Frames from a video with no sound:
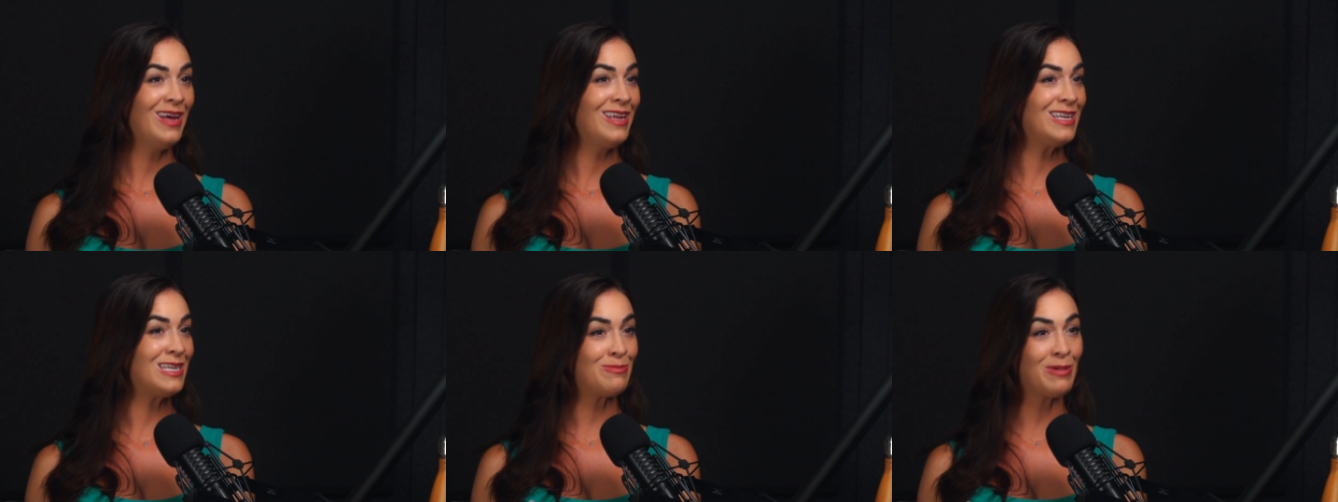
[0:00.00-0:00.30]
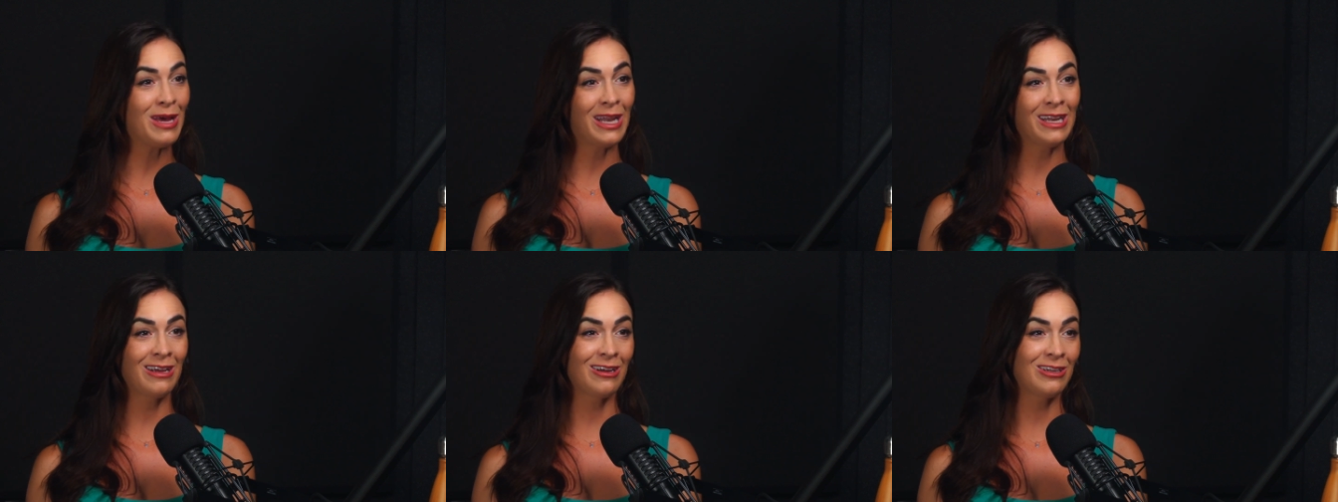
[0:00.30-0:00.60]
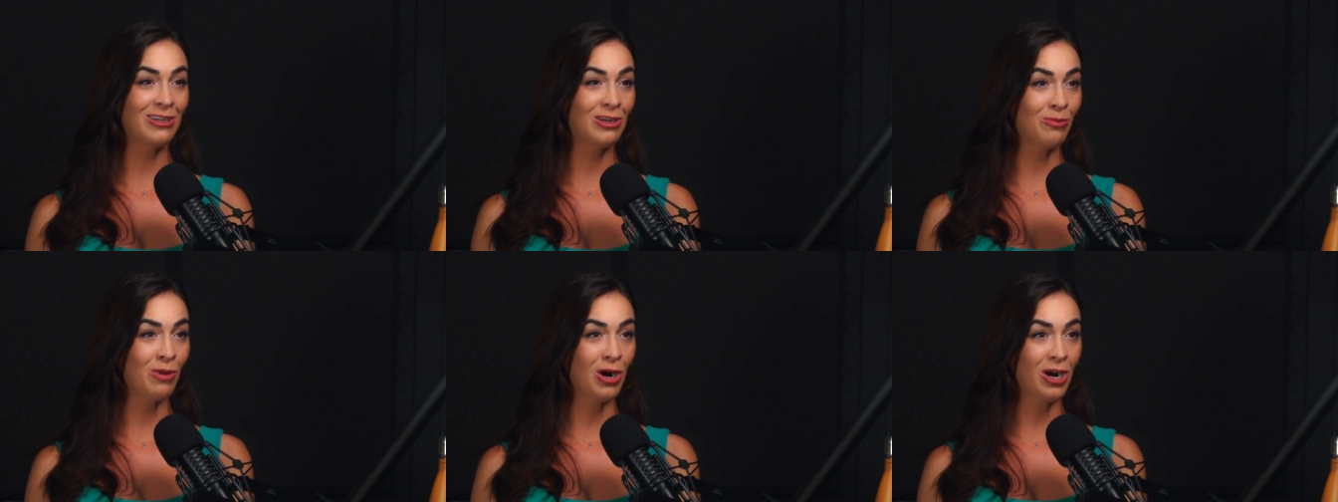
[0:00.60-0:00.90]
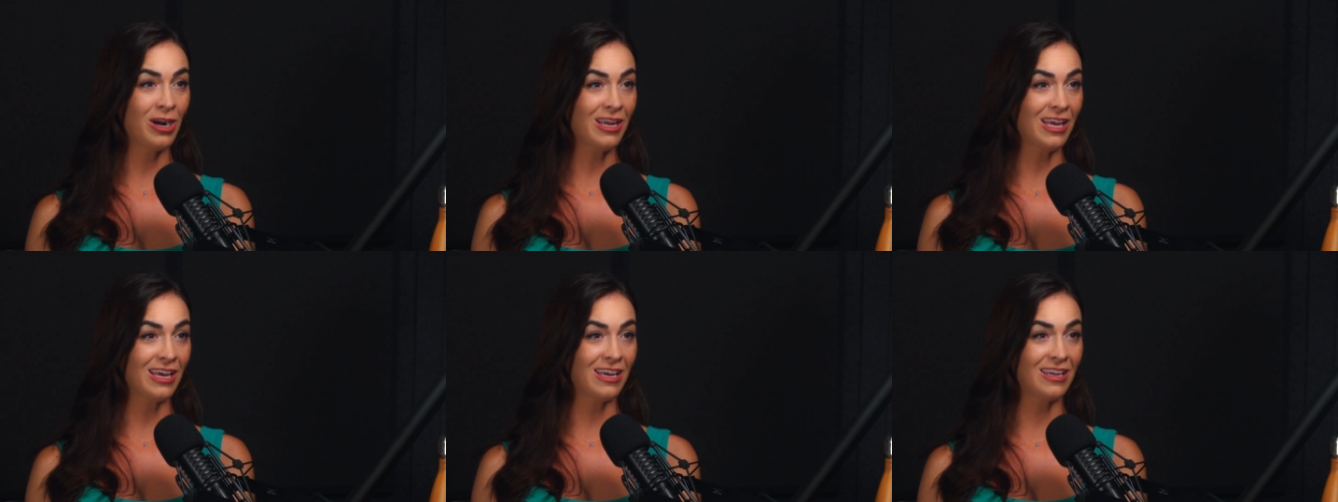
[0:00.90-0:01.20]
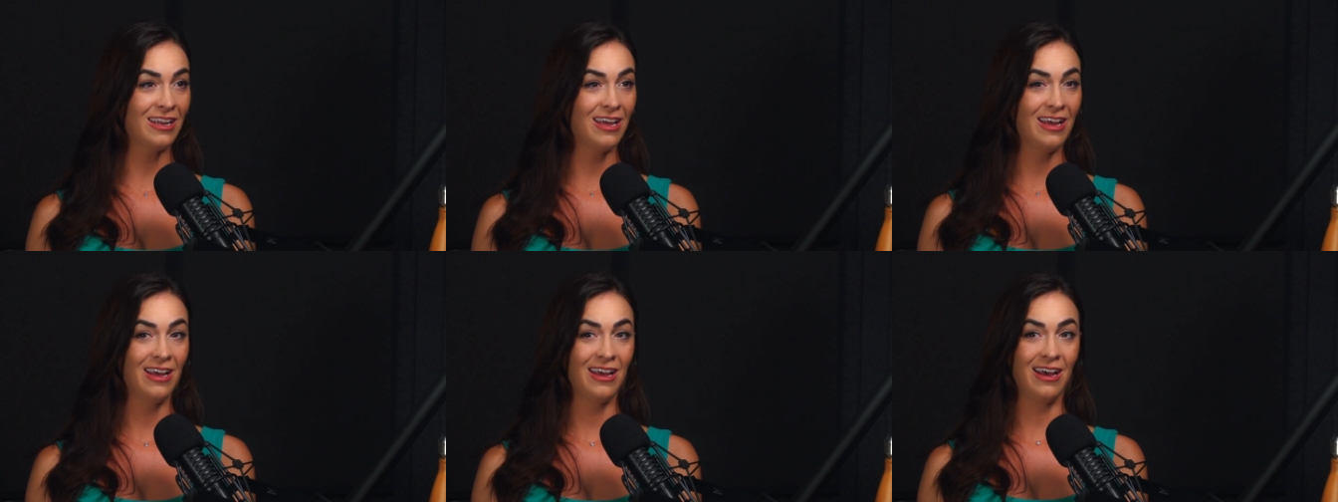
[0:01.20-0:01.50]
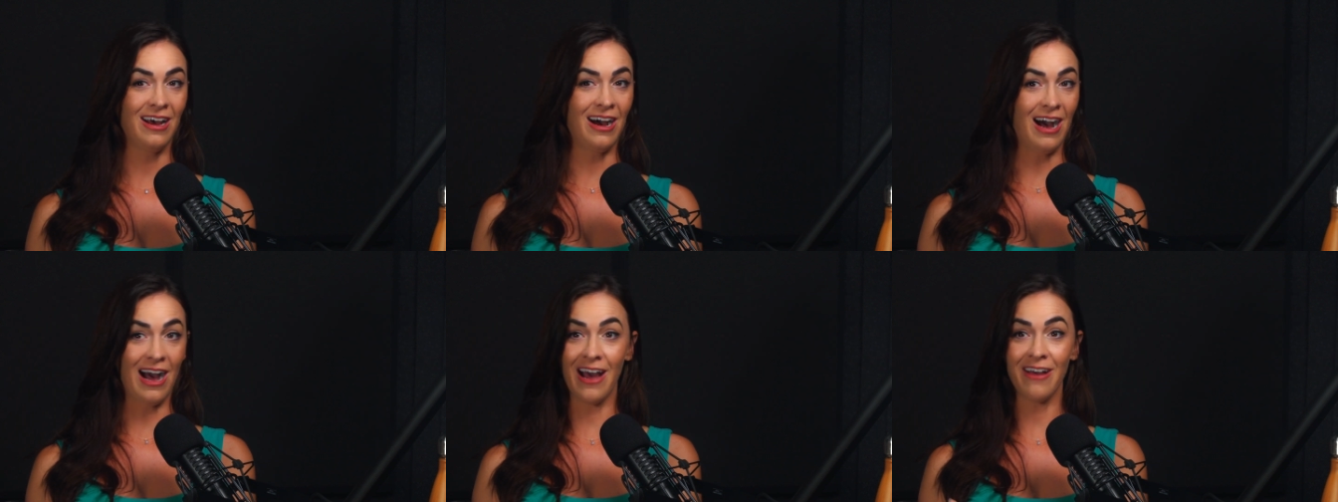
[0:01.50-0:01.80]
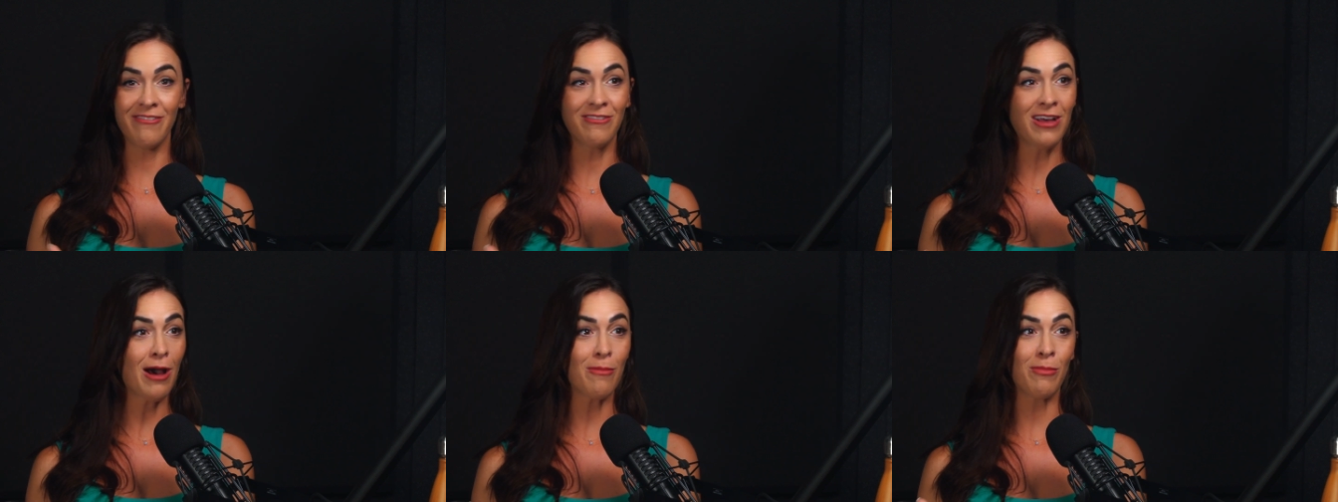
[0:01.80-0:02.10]
depending on your market,
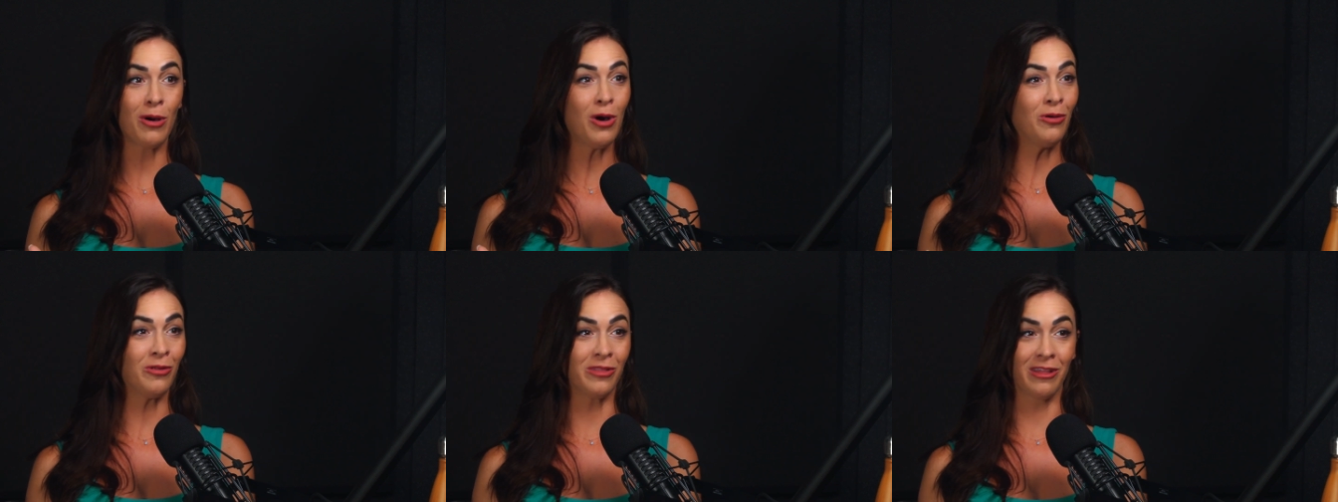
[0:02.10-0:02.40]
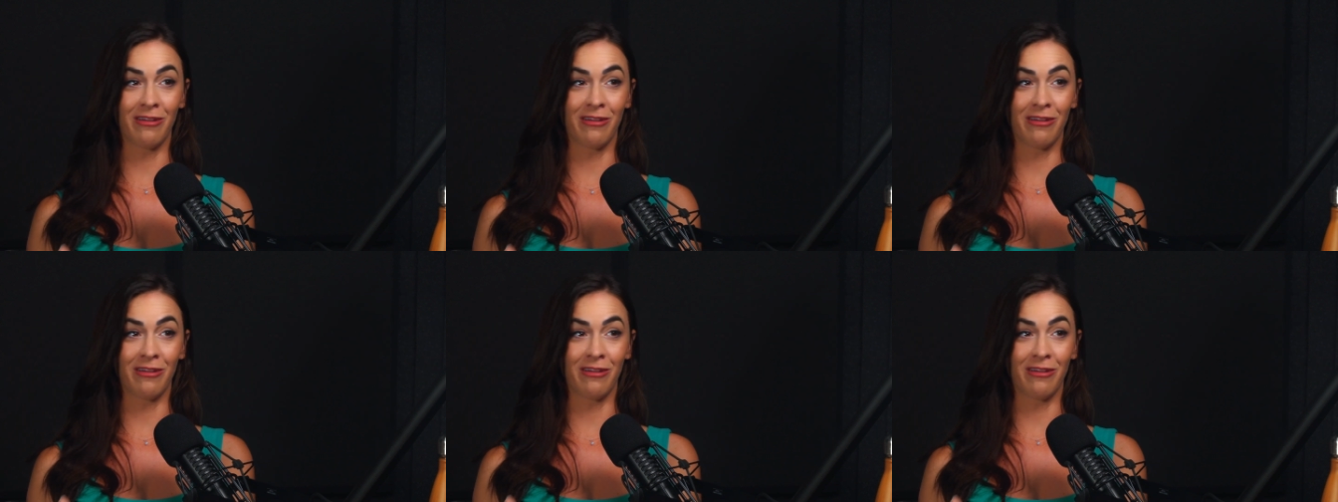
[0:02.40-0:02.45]
I've got both.